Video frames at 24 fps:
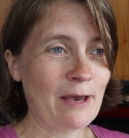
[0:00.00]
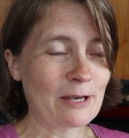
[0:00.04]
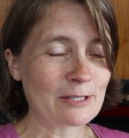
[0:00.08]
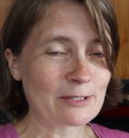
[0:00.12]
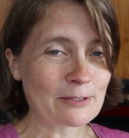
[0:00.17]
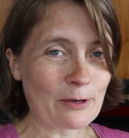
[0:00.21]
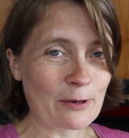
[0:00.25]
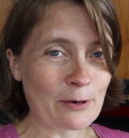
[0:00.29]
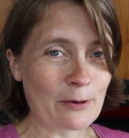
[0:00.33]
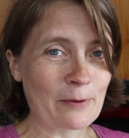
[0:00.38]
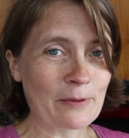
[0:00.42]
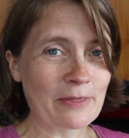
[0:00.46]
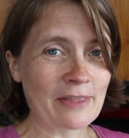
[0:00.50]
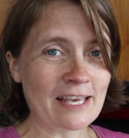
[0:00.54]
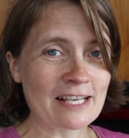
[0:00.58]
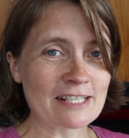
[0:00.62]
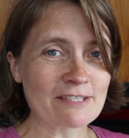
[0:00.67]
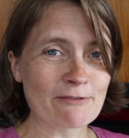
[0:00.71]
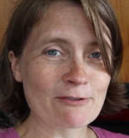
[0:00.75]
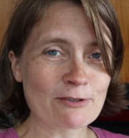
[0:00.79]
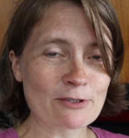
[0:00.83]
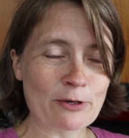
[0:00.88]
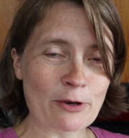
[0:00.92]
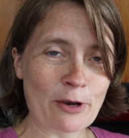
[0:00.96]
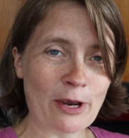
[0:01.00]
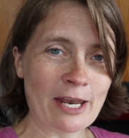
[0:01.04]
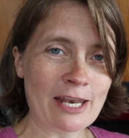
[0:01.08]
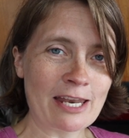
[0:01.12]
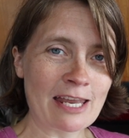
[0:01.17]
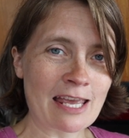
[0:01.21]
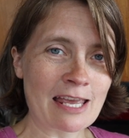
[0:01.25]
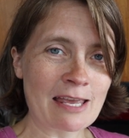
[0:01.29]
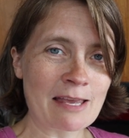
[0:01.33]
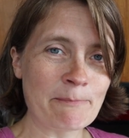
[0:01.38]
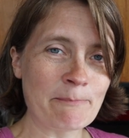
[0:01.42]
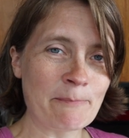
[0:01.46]
So thanks for
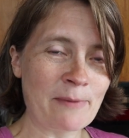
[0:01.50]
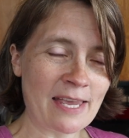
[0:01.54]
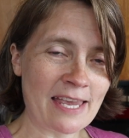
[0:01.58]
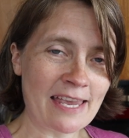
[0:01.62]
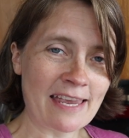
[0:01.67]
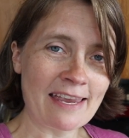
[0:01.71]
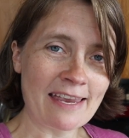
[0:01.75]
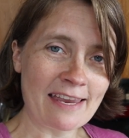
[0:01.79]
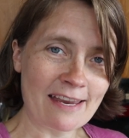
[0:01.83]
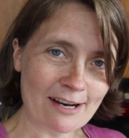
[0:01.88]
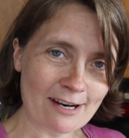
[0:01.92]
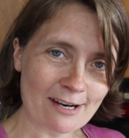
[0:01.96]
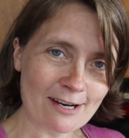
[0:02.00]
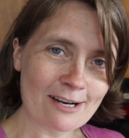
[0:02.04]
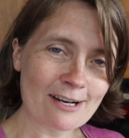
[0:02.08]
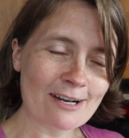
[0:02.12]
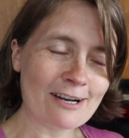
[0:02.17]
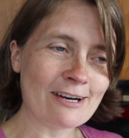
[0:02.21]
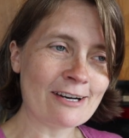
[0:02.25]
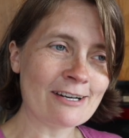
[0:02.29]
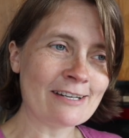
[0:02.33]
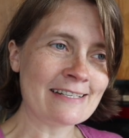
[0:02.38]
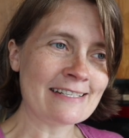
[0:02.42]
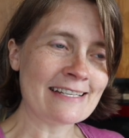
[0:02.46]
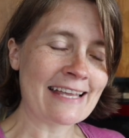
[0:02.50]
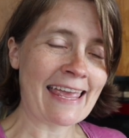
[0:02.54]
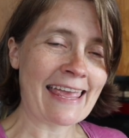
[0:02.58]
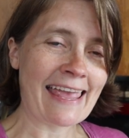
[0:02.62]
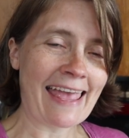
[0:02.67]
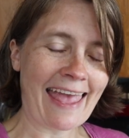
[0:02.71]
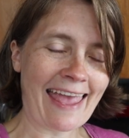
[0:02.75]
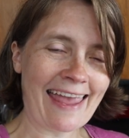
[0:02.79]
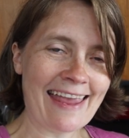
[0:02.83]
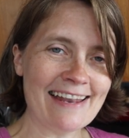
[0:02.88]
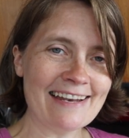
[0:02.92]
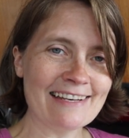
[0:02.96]
joining me here on
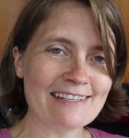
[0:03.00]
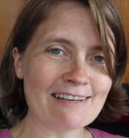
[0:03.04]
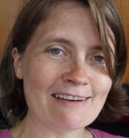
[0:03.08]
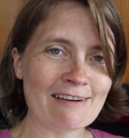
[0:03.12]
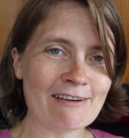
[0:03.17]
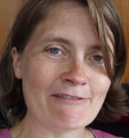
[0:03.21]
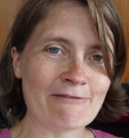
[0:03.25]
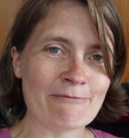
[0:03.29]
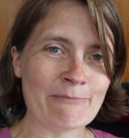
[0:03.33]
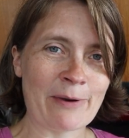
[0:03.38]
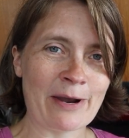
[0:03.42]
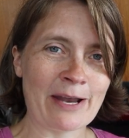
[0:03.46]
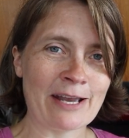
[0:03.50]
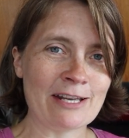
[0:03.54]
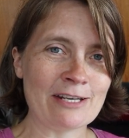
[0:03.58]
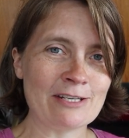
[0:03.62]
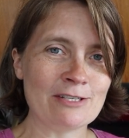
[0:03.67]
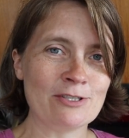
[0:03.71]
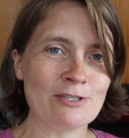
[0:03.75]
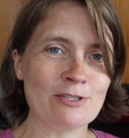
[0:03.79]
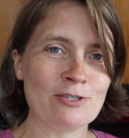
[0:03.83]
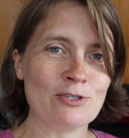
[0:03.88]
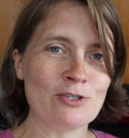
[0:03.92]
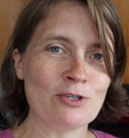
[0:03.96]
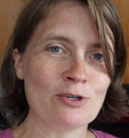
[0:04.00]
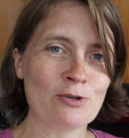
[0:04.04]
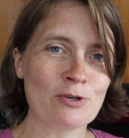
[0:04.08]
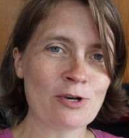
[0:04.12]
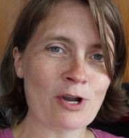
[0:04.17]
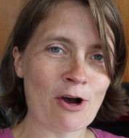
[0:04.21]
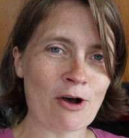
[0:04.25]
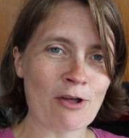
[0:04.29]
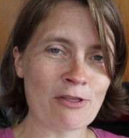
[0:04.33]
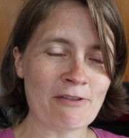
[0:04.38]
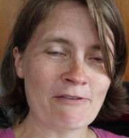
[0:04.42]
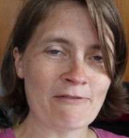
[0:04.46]
day eight of my June
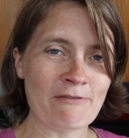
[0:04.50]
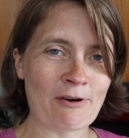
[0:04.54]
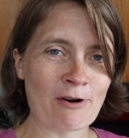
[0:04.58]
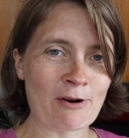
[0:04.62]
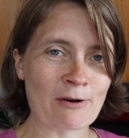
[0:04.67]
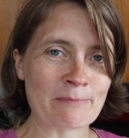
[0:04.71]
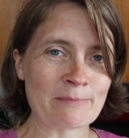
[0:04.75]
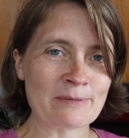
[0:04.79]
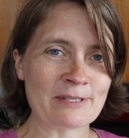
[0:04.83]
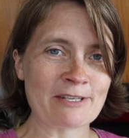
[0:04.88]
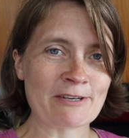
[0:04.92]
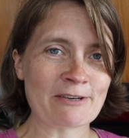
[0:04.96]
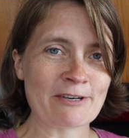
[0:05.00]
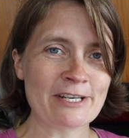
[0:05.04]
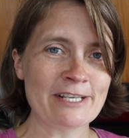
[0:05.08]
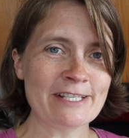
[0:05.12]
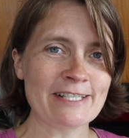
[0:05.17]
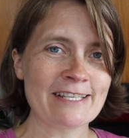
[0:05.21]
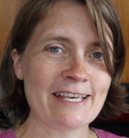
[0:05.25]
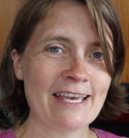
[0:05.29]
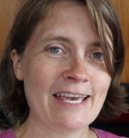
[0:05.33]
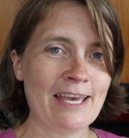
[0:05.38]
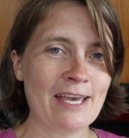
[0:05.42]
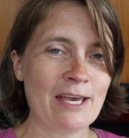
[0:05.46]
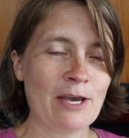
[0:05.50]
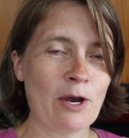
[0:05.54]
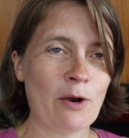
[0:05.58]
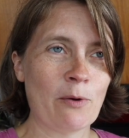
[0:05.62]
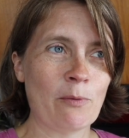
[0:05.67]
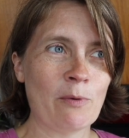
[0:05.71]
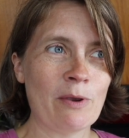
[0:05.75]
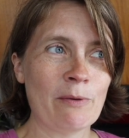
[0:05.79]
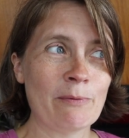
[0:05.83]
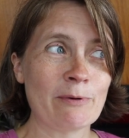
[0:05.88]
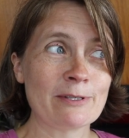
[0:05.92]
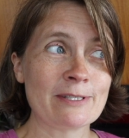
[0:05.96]
on the Farm series.
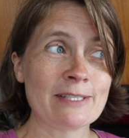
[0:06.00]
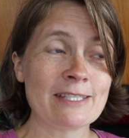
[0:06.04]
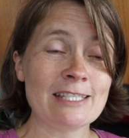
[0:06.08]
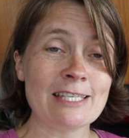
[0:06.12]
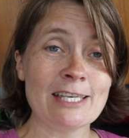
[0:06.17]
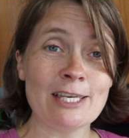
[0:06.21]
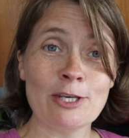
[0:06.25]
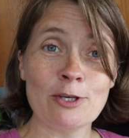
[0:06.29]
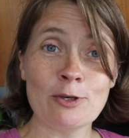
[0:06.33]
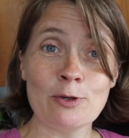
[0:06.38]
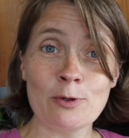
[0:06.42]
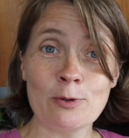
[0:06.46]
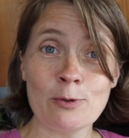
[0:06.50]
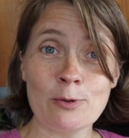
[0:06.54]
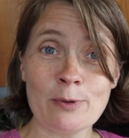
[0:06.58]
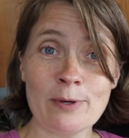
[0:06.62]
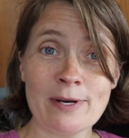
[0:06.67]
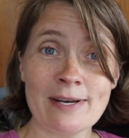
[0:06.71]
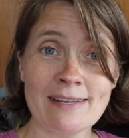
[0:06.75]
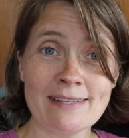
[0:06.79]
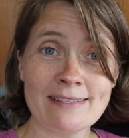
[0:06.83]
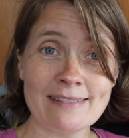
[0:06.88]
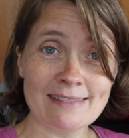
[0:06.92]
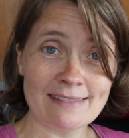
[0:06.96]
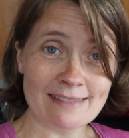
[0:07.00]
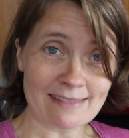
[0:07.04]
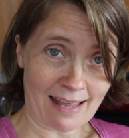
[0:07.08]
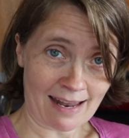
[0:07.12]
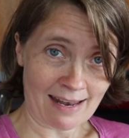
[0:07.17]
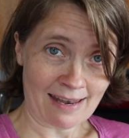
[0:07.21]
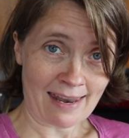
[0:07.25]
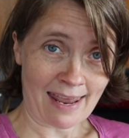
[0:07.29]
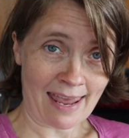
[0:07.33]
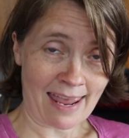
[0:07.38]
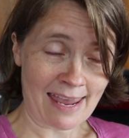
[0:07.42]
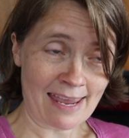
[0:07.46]
We will see you
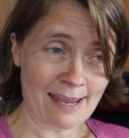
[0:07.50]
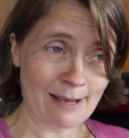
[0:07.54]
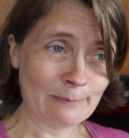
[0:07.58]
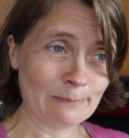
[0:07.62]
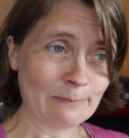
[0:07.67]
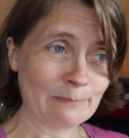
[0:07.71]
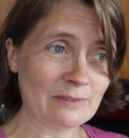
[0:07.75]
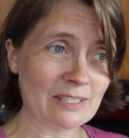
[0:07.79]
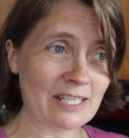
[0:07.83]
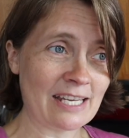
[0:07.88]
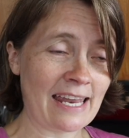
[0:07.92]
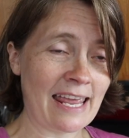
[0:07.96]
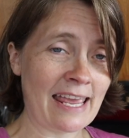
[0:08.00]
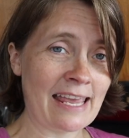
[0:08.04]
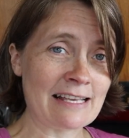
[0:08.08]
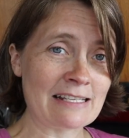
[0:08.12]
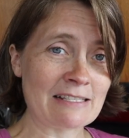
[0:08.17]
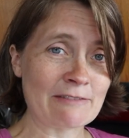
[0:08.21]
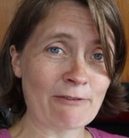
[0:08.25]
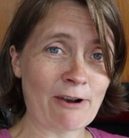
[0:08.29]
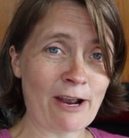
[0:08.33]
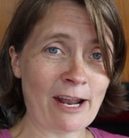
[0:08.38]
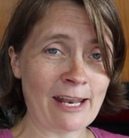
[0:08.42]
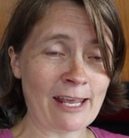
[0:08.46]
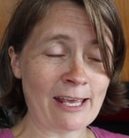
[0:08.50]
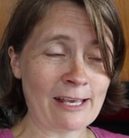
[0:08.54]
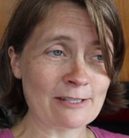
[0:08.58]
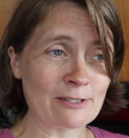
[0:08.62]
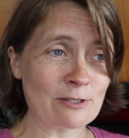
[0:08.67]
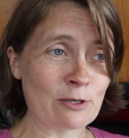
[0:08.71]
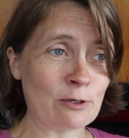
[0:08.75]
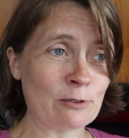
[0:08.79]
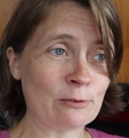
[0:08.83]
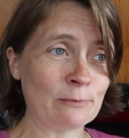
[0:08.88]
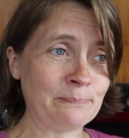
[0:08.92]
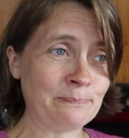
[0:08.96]
Sunday. Today is Friday,
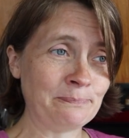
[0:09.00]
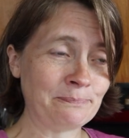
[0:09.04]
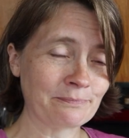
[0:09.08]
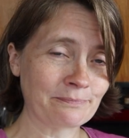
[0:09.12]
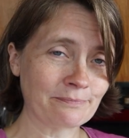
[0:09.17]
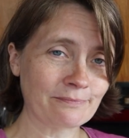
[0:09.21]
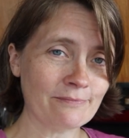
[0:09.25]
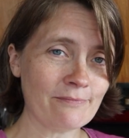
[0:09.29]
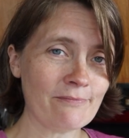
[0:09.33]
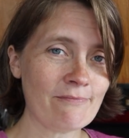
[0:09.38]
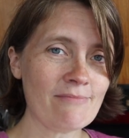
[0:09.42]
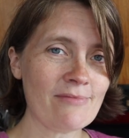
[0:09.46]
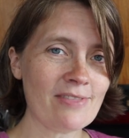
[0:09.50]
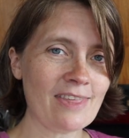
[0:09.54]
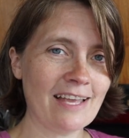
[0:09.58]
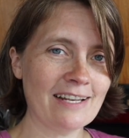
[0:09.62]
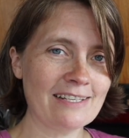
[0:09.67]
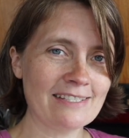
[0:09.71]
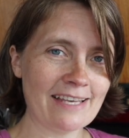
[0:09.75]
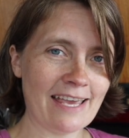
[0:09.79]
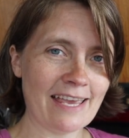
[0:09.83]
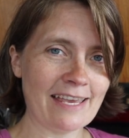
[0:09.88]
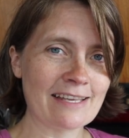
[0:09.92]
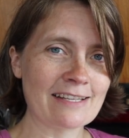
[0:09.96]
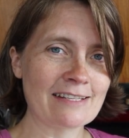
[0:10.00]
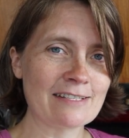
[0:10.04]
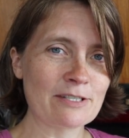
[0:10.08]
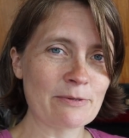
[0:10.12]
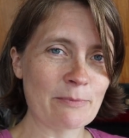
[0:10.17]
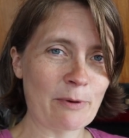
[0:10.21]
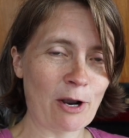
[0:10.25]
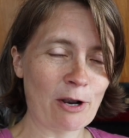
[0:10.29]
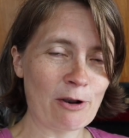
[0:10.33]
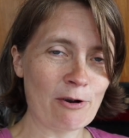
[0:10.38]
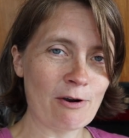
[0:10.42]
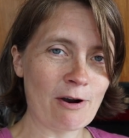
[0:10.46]
so taking
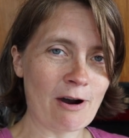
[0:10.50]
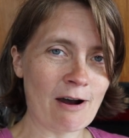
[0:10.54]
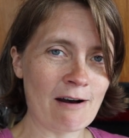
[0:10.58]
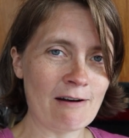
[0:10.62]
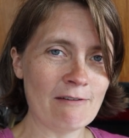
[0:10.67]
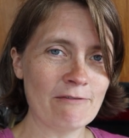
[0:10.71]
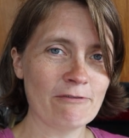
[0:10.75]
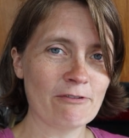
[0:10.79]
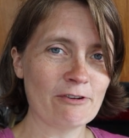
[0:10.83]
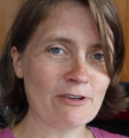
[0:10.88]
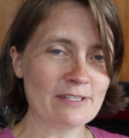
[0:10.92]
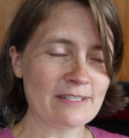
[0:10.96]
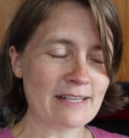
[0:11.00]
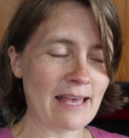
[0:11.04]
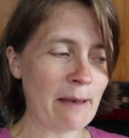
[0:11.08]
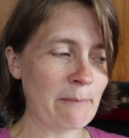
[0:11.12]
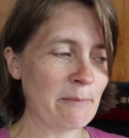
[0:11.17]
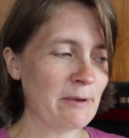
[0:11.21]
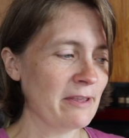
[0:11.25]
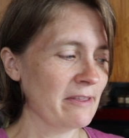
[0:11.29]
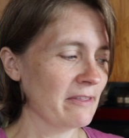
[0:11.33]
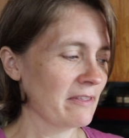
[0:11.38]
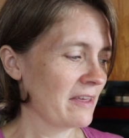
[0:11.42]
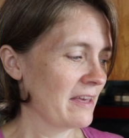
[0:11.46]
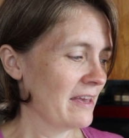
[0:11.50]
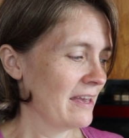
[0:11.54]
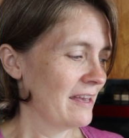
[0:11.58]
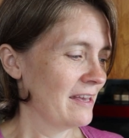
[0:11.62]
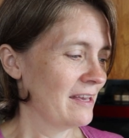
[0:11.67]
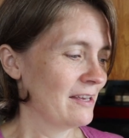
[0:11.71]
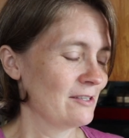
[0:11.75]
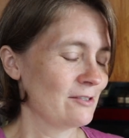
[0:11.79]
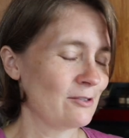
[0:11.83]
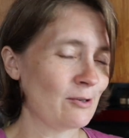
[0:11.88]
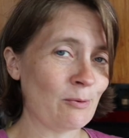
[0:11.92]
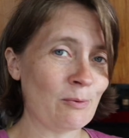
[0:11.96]
tomorrow off for Sabbath,
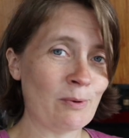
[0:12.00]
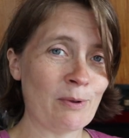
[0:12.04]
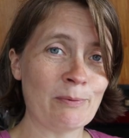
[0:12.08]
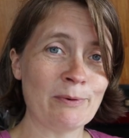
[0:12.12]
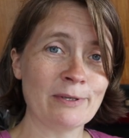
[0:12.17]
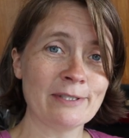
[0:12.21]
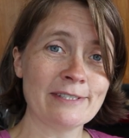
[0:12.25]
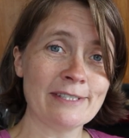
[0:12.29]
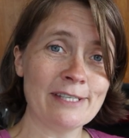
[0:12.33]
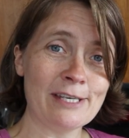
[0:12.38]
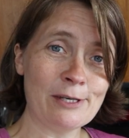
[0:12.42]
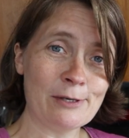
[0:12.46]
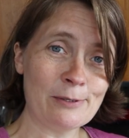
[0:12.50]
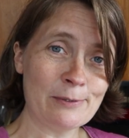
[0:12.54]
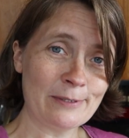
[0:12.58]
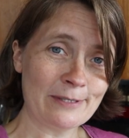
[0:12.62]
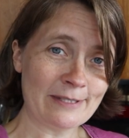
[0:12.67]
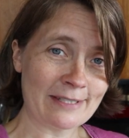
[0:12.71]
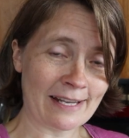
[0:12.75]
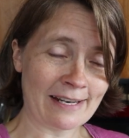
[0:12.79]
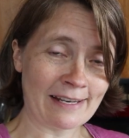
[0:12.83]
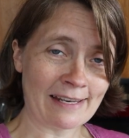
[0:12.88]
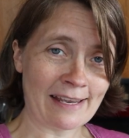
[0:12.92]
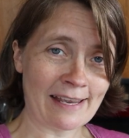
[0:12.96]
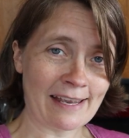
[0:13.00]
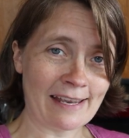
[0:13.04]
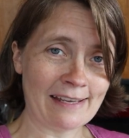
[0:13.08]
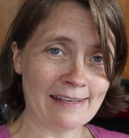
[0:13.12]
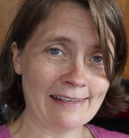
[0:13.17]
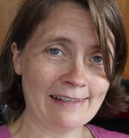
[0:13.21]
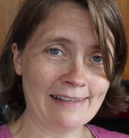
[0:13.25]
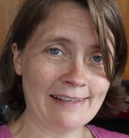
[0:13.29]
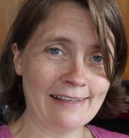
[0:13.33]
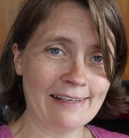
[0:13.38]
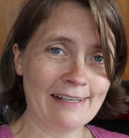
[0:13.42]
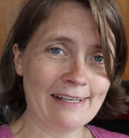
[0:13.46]
so we will see you Sunday.
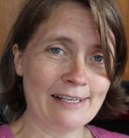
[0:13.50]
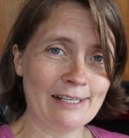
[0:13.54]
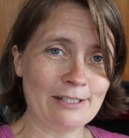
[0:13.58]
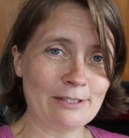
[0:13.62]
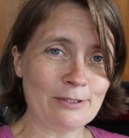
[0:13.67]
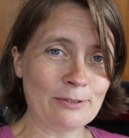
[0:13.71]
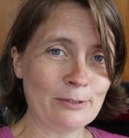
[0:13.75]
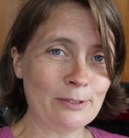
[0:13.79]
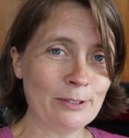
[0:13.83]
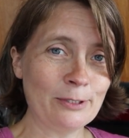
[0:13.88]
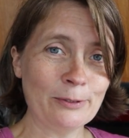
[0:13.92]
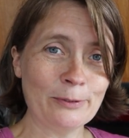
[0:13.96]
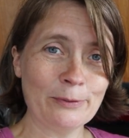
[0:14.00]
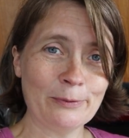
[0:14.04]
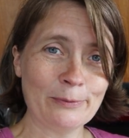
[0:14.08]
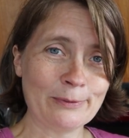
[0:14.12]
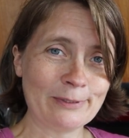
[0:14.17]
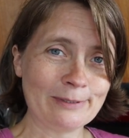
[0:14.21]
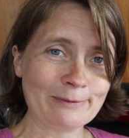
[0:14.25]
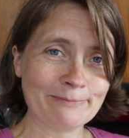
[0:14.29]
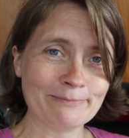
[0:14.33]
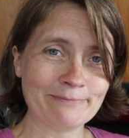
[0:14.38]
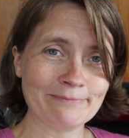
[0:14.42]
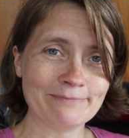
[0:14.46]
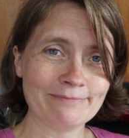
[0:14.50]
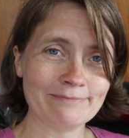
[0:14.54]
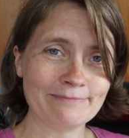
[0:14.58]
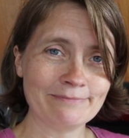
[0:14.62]
Toodaloo!